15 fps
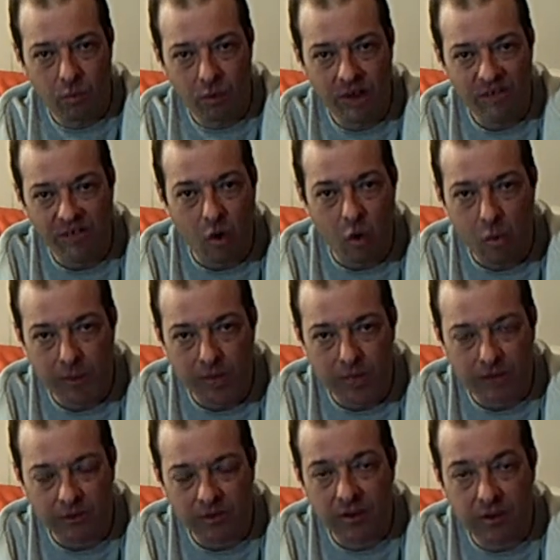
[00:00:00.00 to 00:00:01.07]
We have all
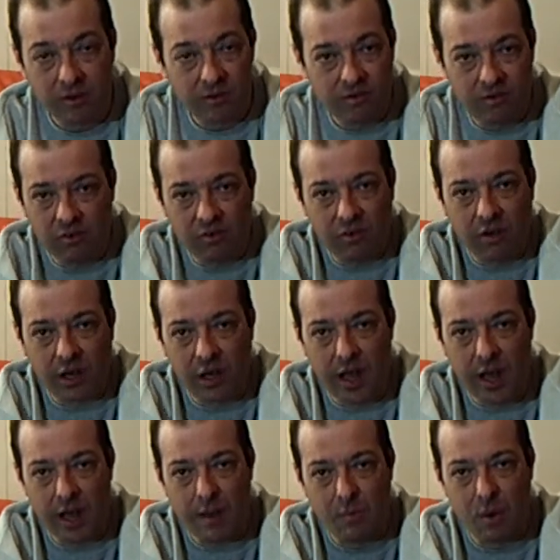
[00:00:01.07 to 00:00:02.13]
means. Just like
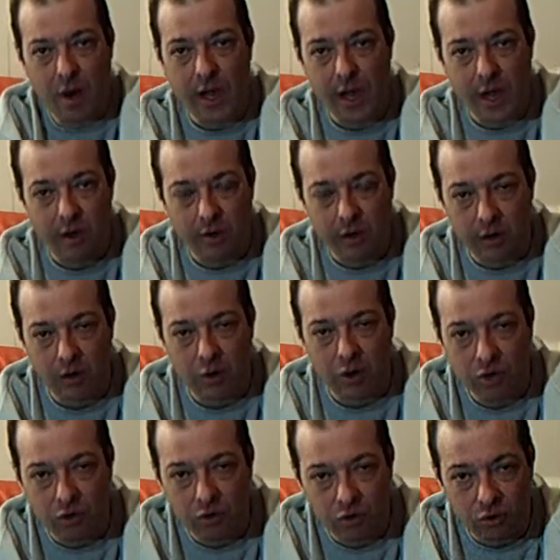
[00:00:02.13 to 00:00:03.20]
I am right now here
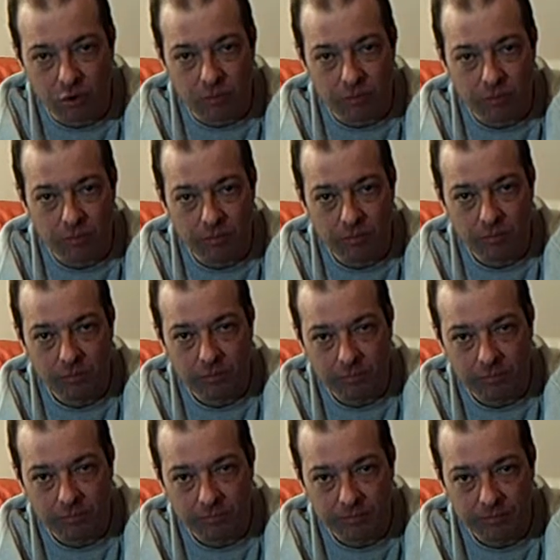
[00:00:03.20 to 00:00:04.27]
on YouTube.
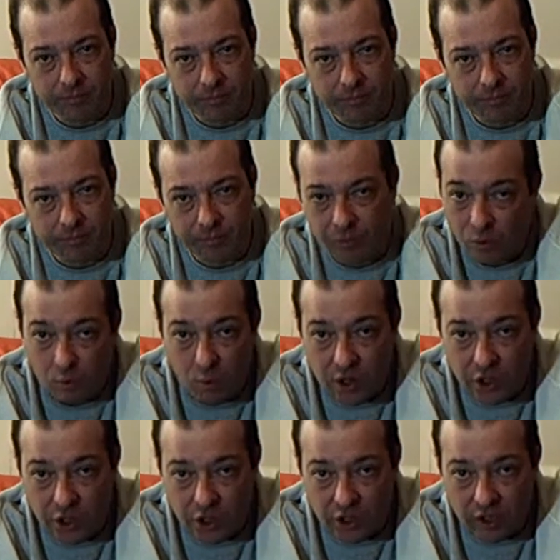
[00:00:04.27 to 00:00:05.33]
You're
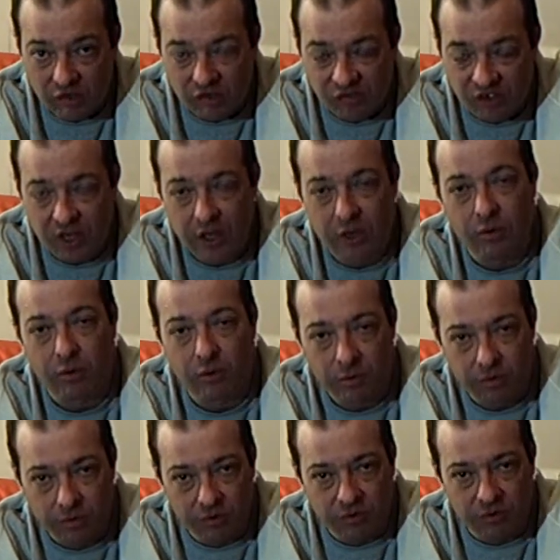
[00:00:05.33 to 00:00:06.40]
watching this video.
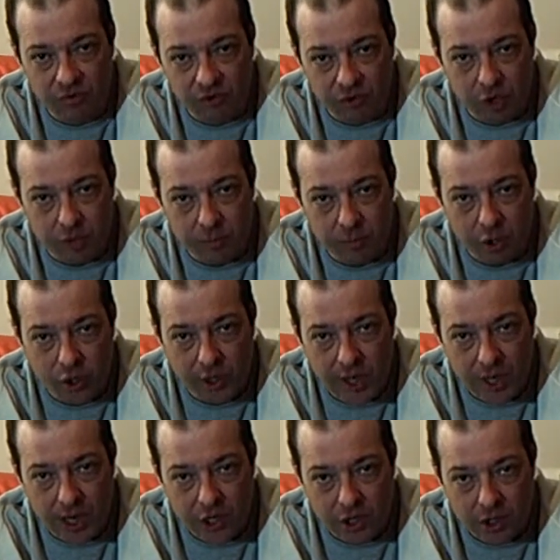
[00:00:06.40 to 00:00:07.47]
This is a
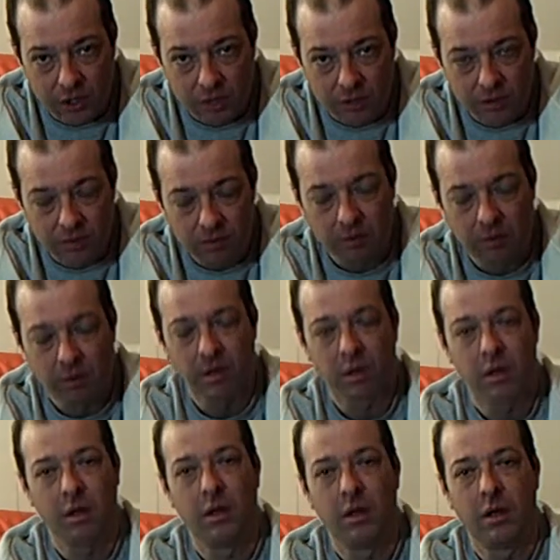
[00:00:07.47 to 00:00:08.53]
communication.
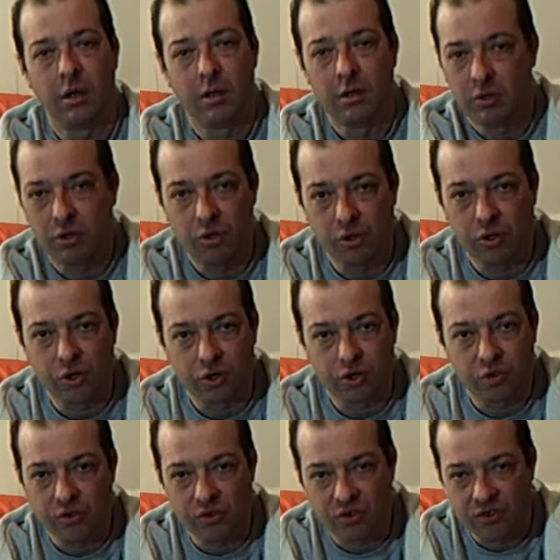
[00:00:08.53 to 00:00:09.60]
You can
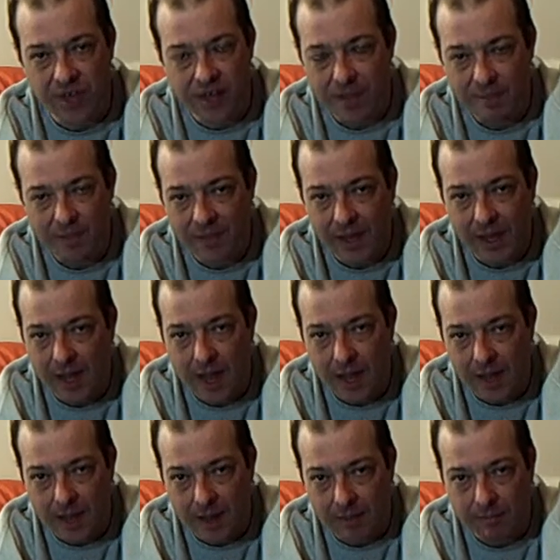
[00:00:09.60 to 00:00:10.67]
do the same thing
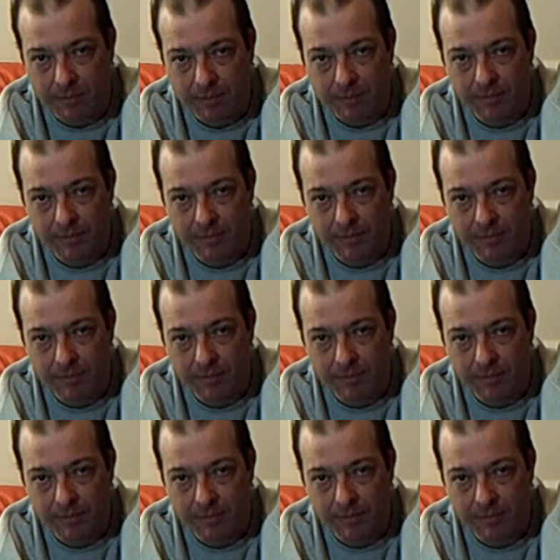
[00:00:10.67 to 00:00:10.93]
I am